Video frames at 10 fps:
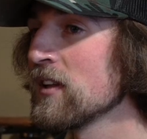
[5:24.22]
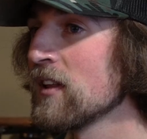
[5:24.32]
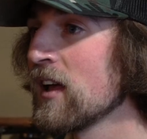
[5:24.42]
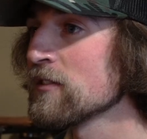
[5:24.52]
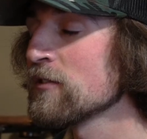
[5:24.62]
And
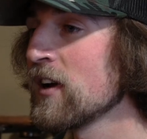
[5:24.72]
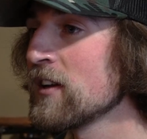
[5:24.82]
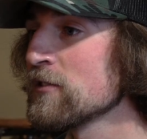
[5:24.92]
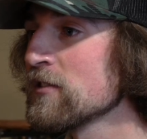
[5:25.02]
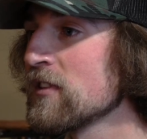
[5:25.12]
that
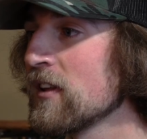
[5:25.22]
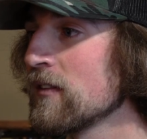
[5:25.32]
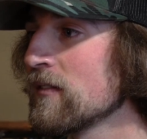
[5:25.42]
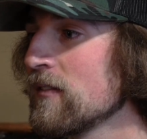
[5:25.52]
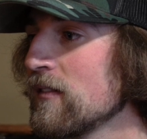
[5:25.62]
stretch,
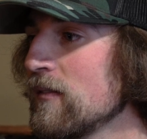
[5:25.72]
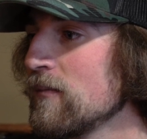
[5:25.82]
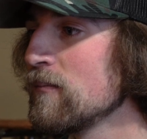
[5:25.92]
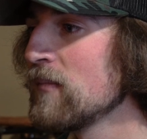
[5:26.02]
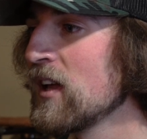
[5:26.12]
that
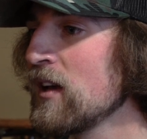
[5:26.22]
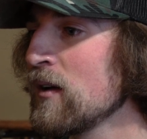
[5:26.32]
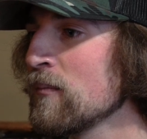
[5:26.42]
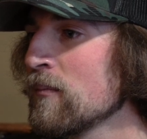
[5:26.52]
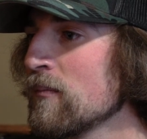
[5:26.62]

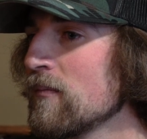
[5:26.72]
getting